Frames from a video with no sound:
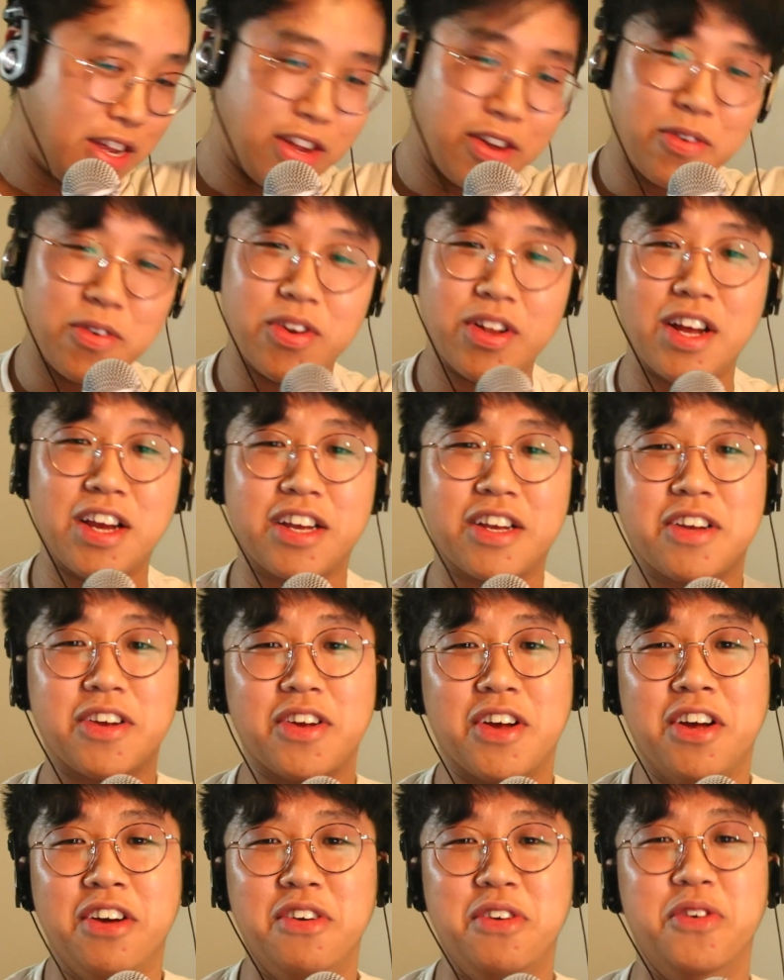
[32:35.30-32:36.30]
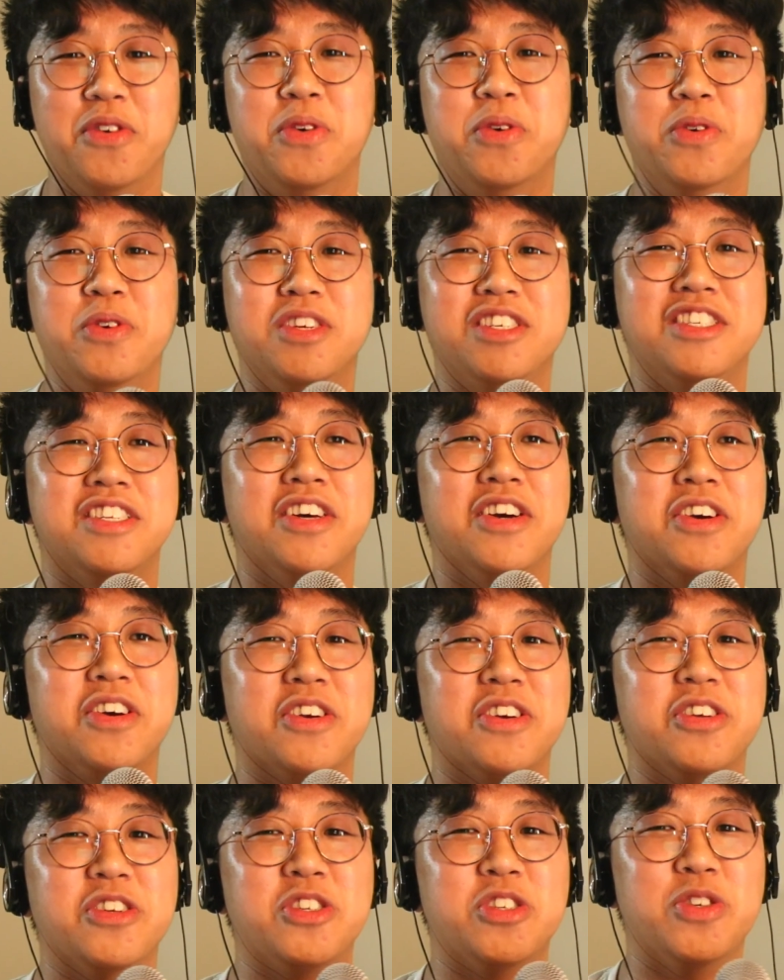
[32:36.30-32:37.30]
we're like, who's they
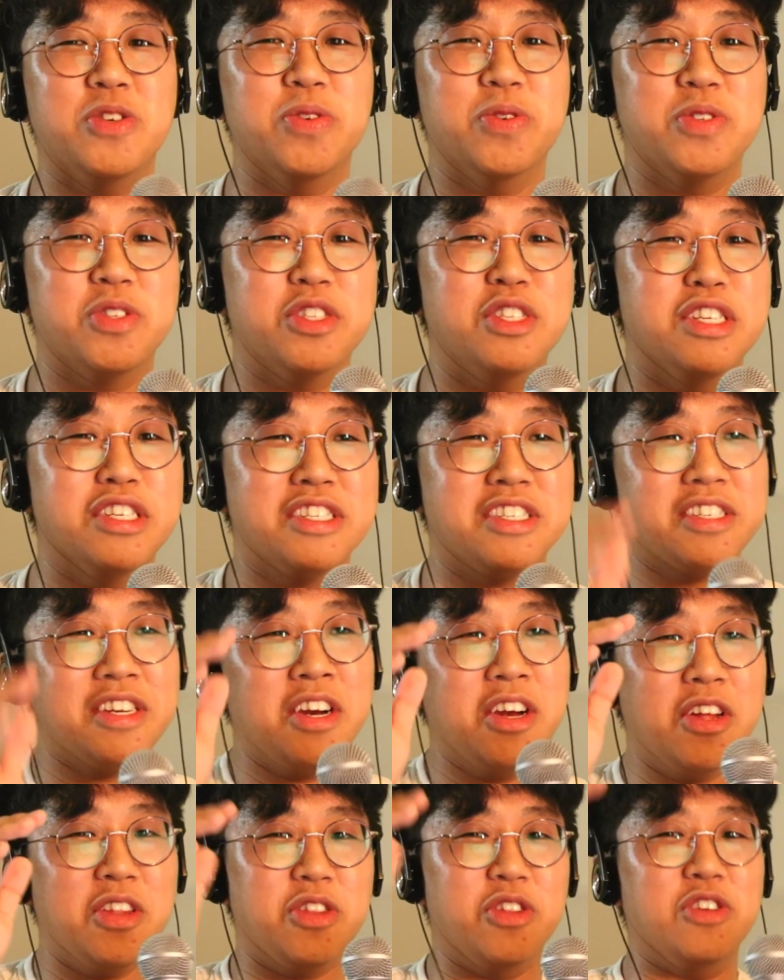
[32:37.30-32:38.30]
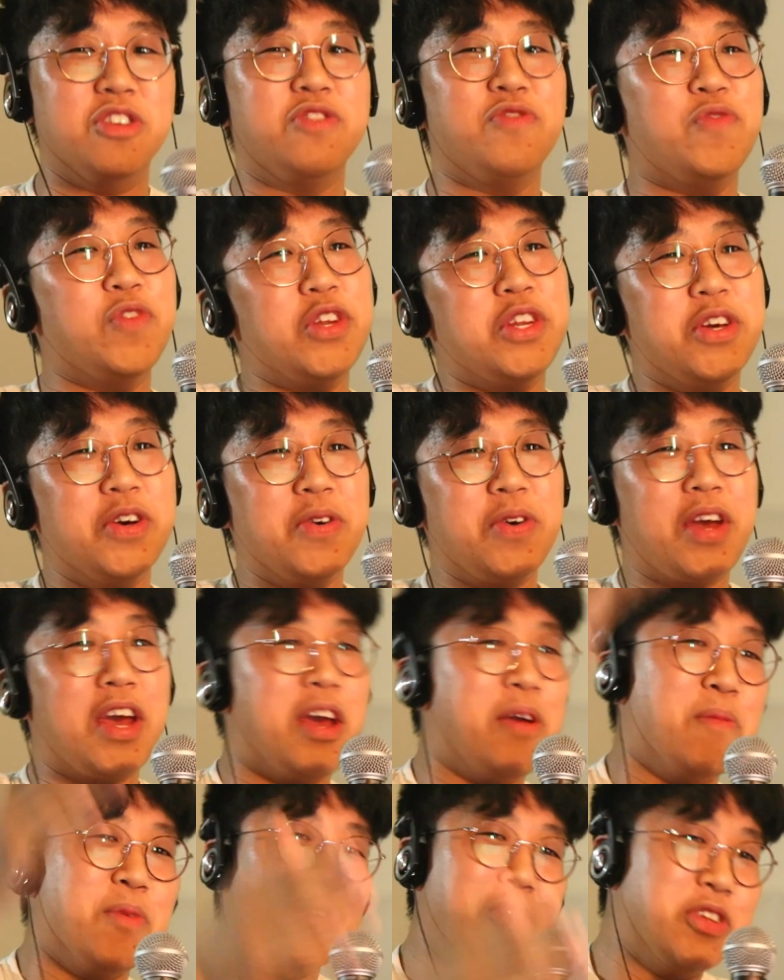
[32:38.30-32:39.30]
gonna choose? This video
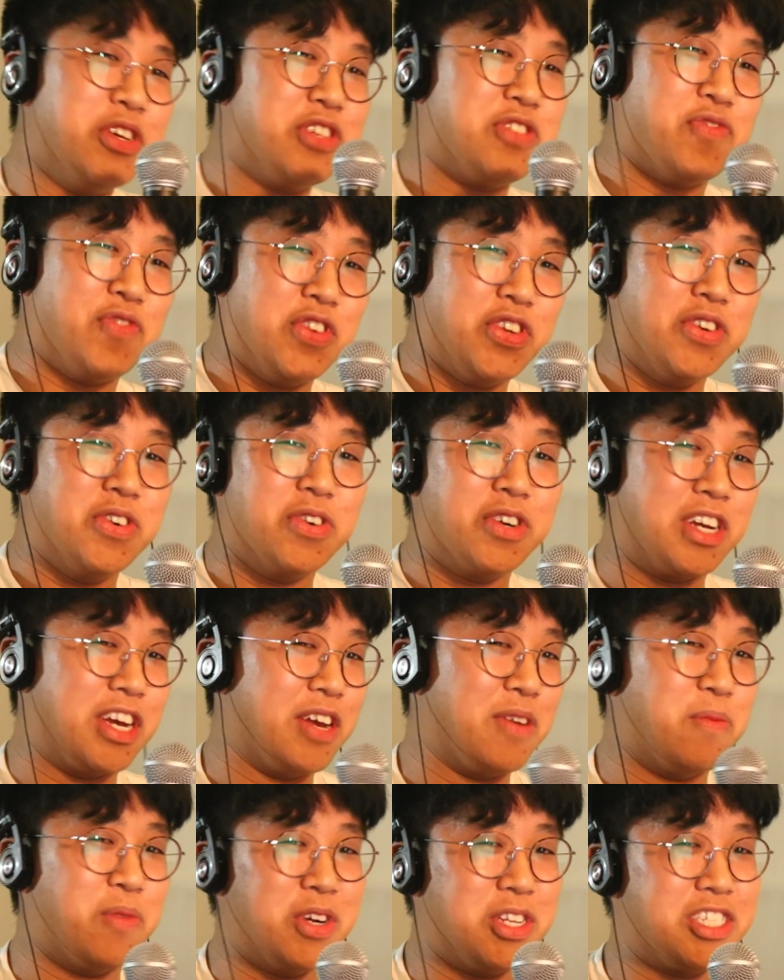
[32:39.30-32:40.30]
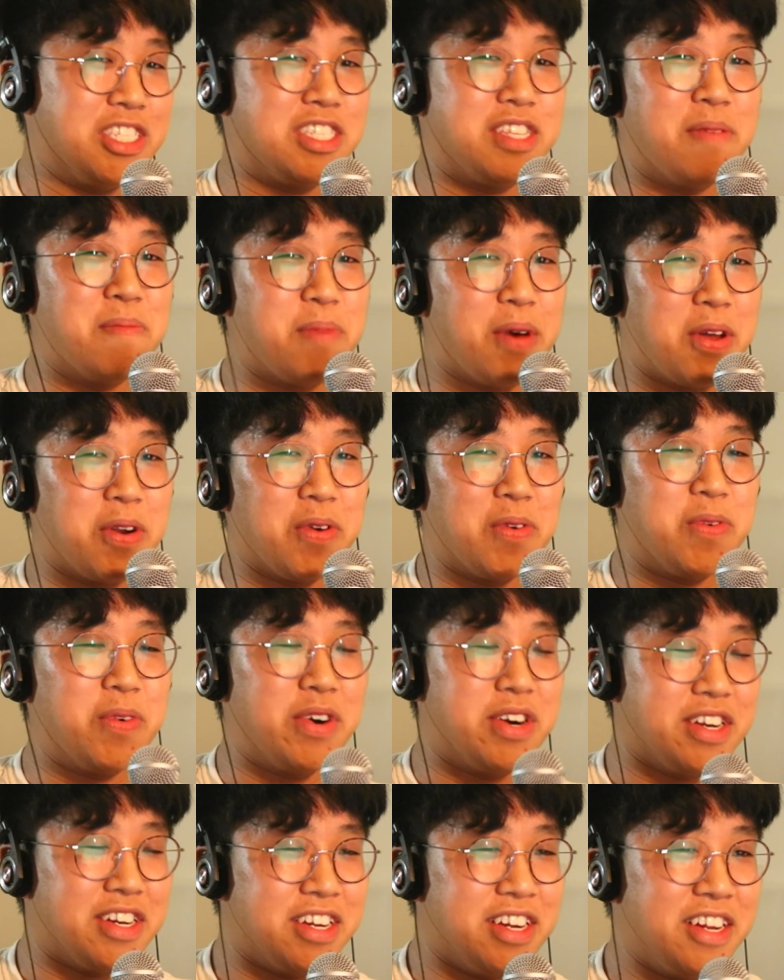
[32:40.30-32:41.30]
game or this video game? What's the better
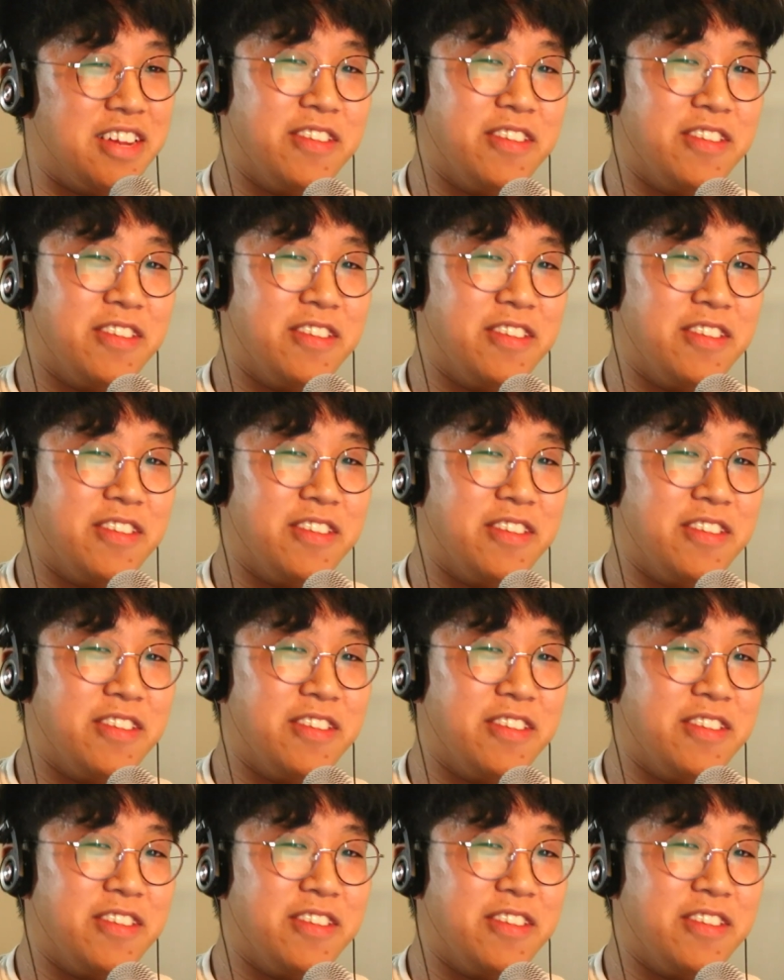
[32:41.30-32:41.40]
one?